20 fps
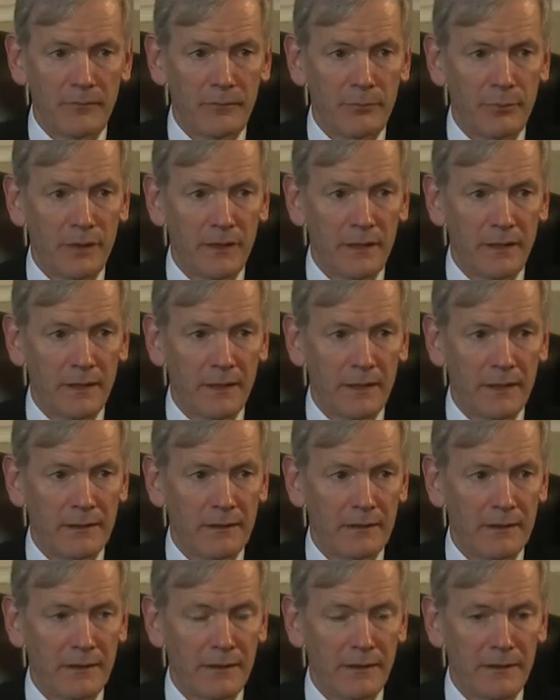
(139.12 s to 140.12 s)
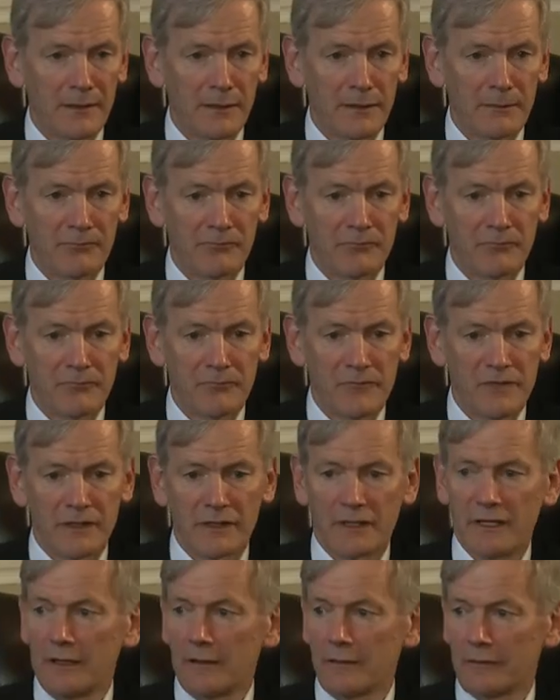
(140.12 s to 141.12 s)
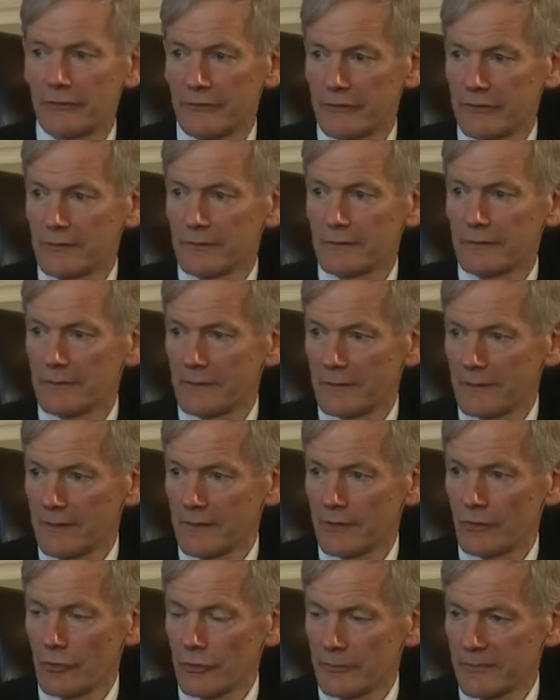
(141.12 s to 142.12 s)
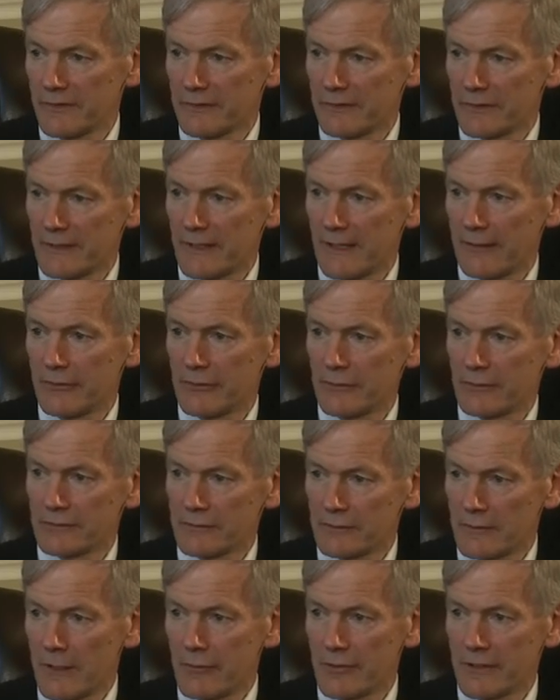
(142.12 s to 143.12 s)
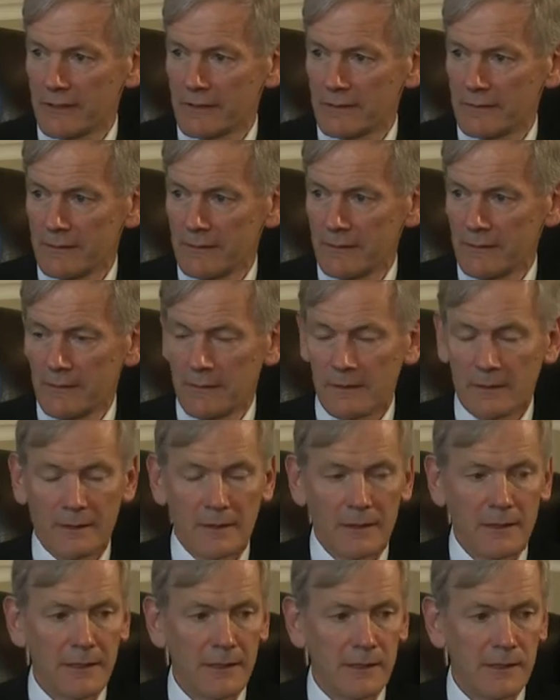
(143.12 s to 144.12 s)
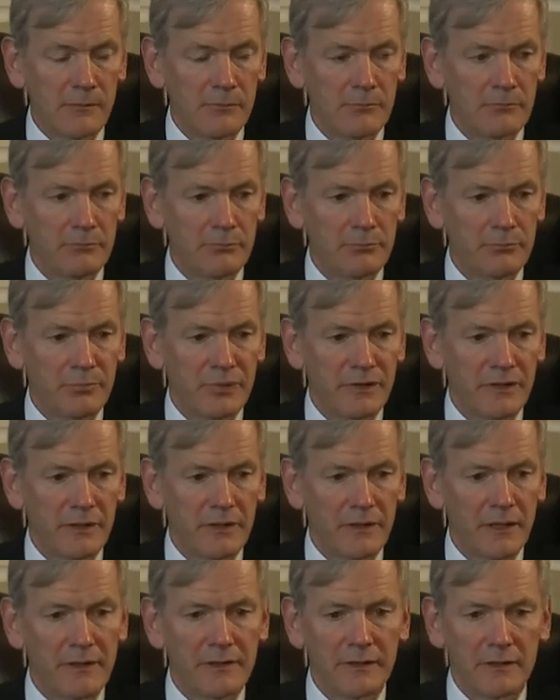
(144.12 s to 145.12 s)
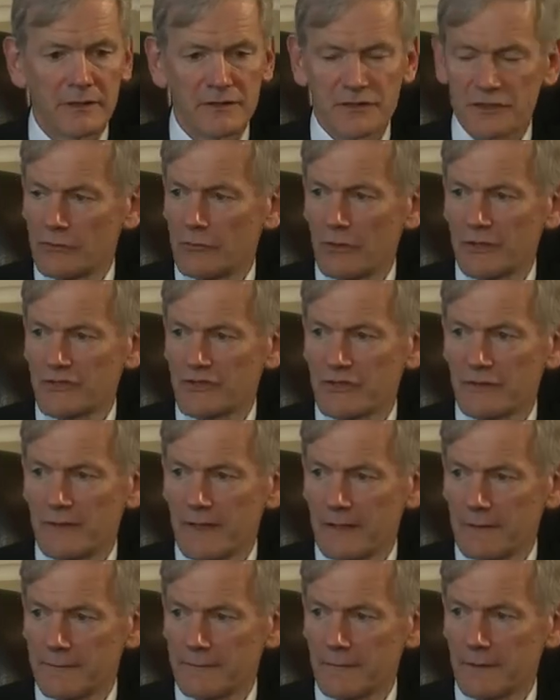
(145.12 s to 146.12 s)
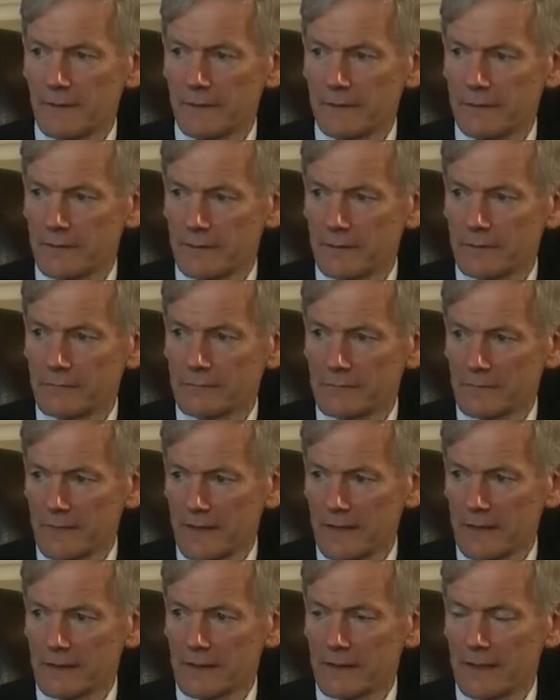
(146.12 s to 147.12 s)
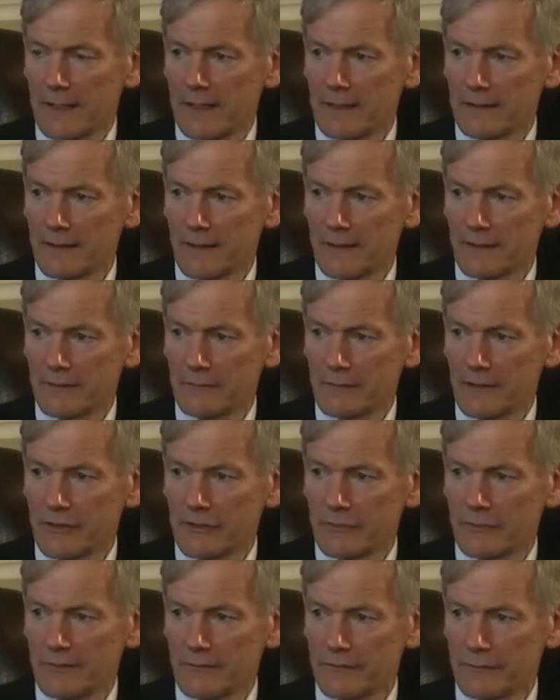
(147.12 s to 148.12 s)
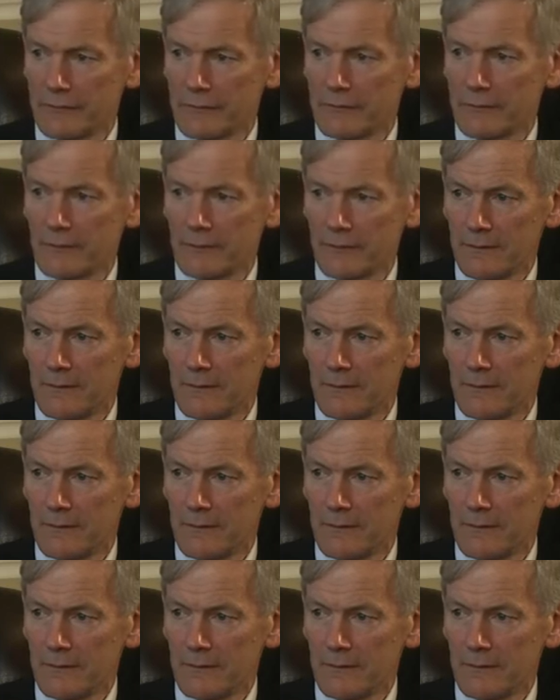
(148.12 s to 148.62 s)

by encouraging the economy to carry on growing. But I think it's a question of how far you can kick the can down the road before